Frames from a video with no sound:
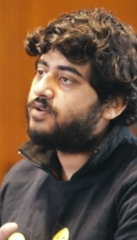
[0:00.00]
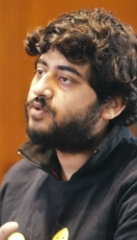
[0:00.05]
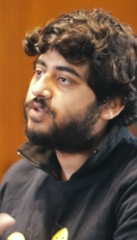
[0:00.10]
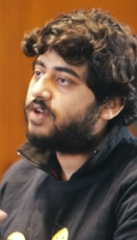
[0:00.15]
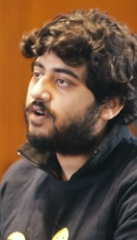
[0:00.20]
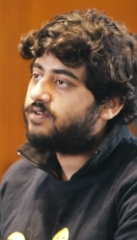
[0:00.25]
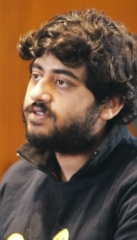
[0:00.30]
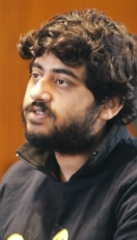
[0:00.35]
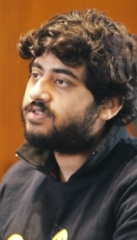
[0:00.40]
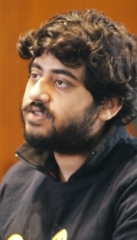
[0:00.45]

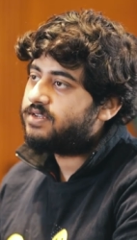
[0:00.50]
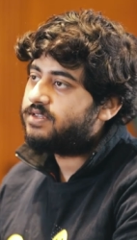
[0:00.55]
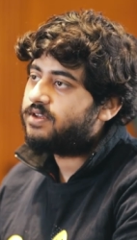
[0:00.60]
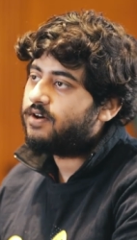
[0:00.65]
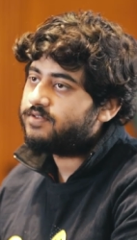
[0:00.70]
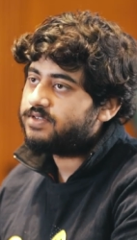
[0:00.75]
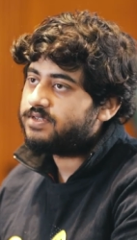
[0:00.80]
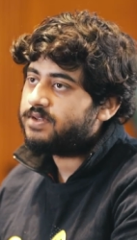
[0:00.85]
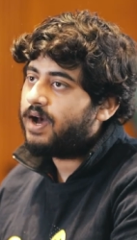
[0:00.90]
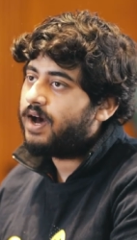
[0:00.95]
2000,
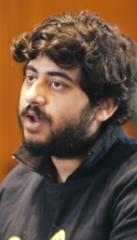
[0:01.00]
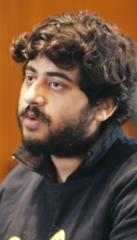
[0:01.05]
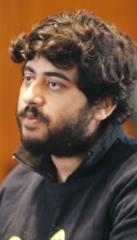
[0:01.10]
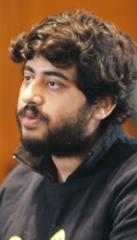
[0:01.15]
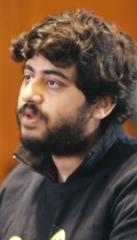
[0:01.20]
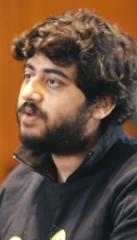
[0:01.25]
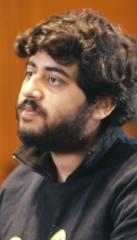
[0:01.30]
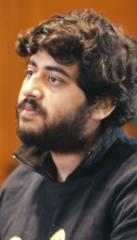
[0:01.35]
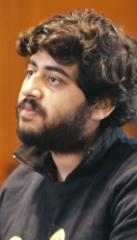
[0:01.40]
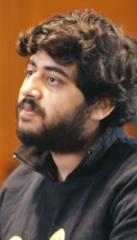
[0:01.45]
3000
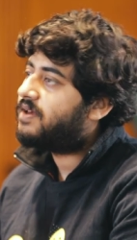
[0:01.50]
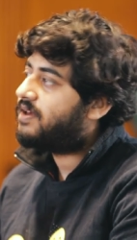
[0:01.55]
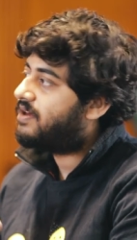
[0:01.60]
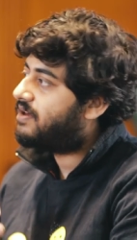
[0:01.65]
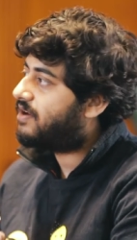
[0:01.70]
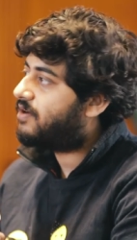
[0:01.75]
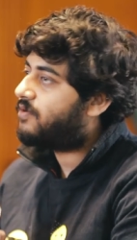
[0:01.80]
RPM